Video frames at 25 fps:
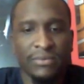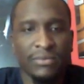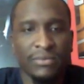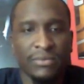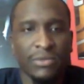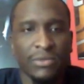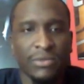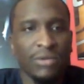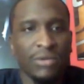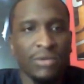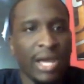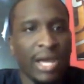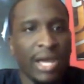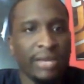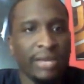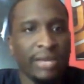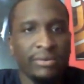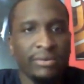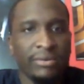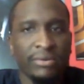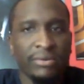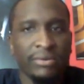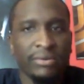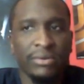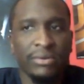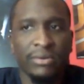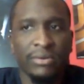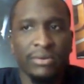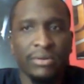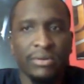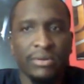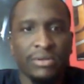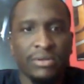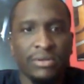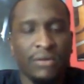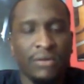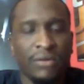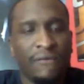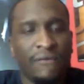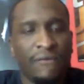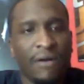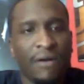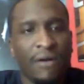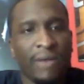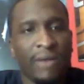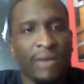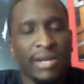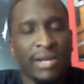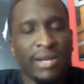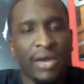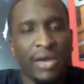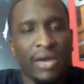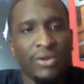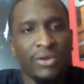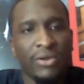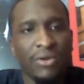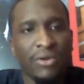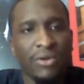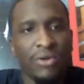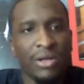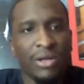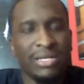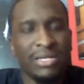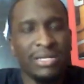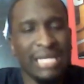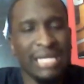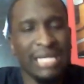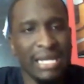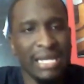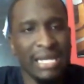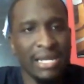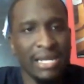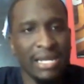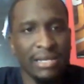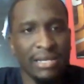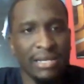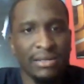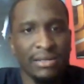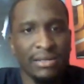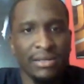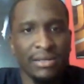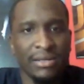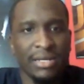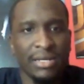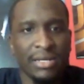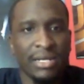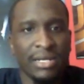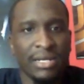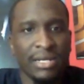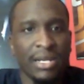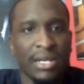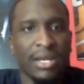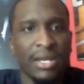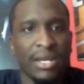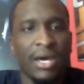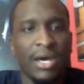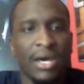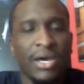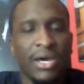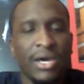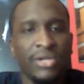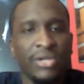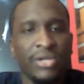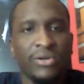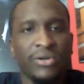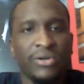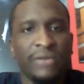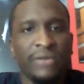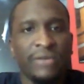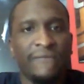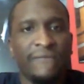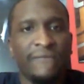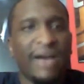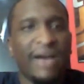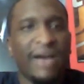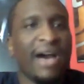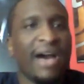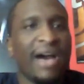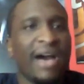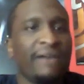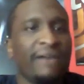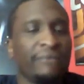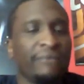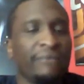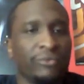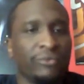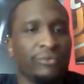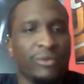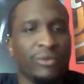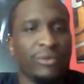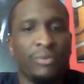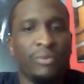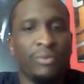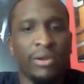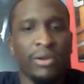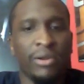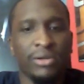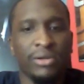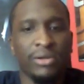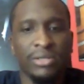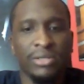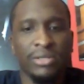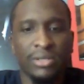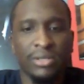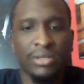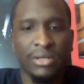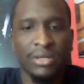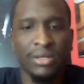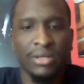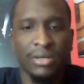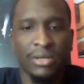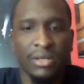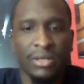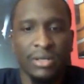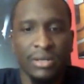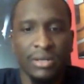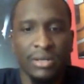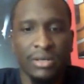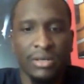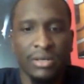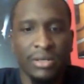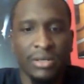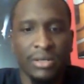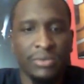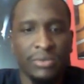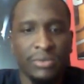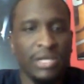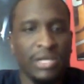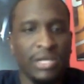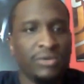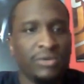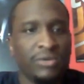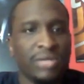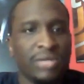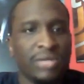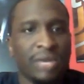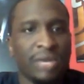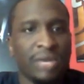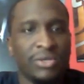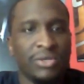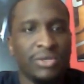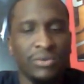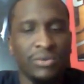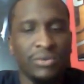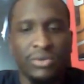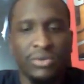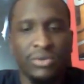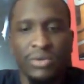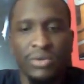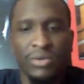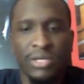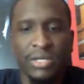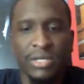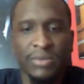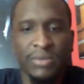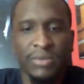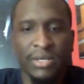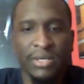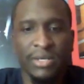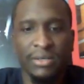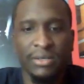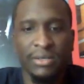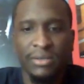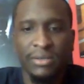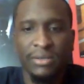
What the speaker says: You like, so far right now, you are 10 and 105 from 3-pointers. Need you to stop shooting threes, man.